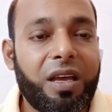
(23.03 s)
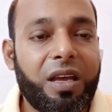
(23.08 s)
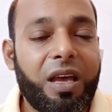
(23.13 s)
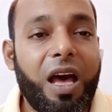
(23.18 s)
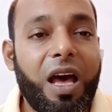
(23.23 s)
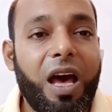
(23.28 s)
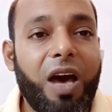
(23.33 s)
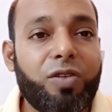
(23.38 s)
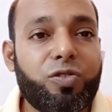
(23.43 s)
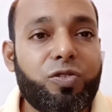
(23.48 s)

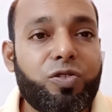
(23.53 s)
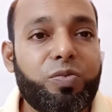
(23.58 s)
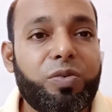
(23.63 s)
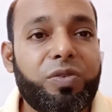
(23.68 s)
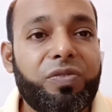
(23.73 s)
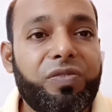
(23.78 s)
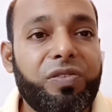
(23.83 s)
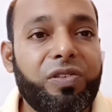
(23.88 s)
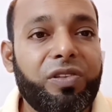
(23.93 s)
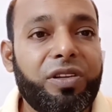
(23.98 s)
How to be
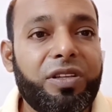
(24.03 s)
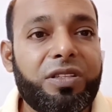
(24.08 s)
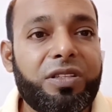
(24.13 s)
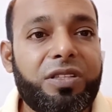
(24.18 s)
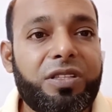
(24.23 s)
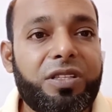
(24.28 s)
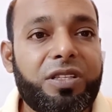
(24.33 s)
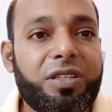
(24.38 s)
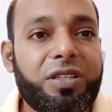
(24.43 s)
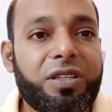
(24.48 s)

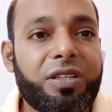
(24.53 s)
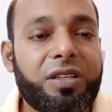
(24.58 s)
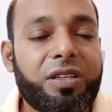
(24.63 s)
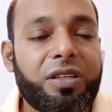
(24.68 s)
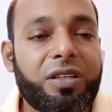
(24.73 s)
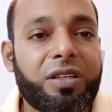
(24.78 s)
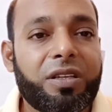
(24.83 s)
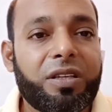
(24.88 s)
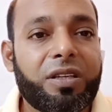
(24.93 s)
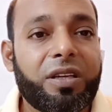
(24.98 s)
fluent
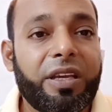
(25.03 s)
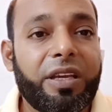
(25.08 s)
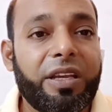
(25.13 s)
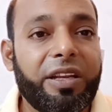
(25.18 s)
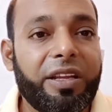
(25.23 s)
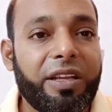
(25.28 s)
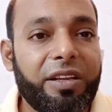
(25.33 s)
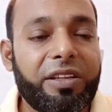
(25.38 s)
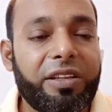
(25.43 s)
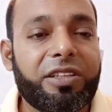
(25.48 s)
in
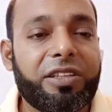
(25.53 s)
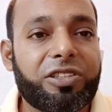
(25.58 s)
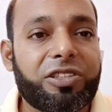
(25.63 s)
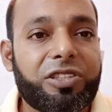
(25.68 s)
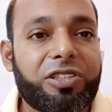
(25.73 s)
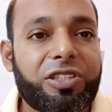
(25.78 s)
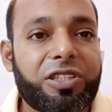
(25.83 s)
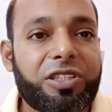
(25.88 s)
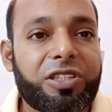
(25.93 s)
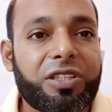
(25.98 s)

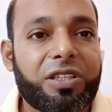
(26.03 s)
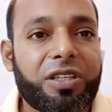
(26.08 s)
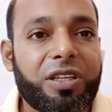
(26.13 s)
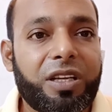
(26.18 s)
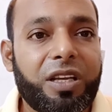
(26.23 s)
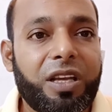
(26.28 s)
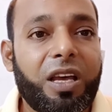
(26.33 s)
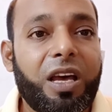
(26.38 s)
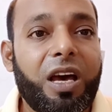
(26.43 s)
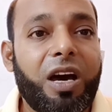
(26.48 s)
English,
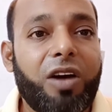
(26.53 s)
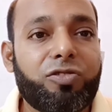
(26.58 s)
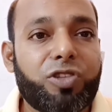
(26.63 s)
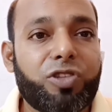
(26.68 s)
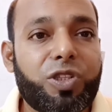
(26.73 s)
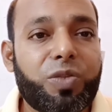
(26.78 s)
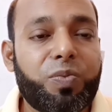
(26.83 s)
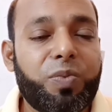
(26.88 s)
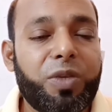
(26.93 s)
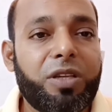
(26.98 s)
how to
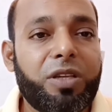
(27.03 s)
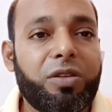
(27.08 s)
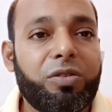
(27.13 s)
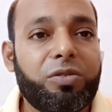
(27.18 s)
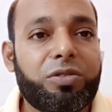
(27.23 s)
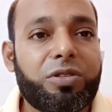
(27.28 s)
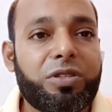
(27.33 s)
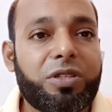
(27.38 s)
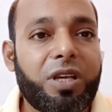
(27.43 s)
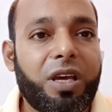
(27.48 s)
speak all
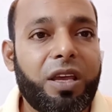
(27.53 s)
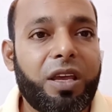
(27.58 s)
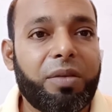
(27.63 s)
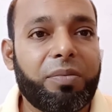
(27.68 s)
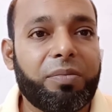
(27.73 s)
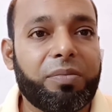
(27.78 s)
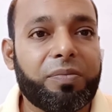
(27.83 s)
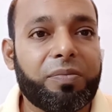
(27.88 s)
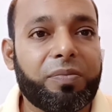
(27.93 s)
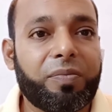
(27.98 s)
this
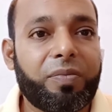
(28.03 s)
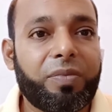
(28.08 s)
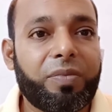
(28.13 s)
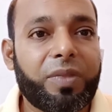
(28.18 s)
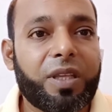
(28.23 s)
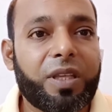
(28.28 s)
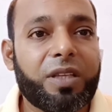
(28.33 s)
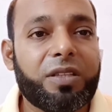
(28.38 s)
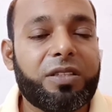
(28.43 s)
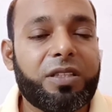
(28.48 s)
time,
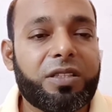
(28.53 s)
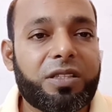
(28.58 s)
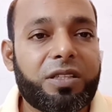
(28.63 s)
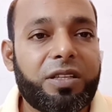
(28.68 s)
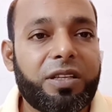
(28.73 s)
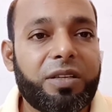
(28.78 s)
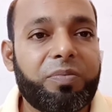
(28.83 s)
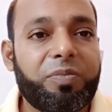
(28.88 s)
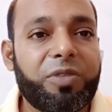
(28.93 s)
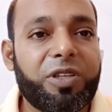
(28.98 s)
just
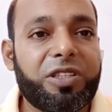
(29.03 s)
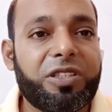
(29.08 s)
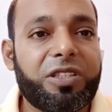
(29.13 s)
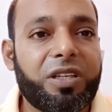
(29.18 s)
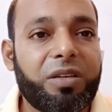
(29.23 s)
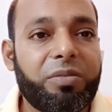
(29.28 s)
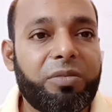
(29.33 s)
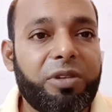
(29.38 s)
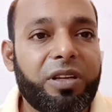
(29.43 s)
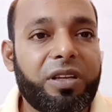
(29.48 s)
like British
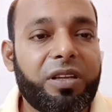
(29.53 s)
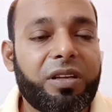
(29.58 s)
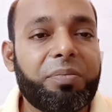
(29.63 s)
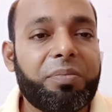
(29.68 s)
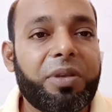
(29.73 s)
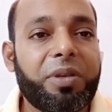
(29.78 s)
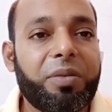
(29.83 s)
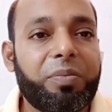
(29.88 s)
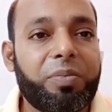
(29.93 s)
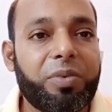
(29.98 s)
American
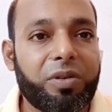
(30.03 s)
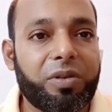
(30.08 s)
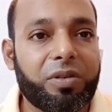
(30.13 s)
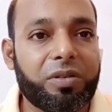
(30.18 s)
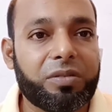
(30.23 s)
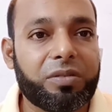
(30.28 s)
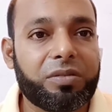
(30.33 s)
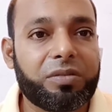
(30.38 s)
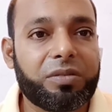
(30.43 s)
people.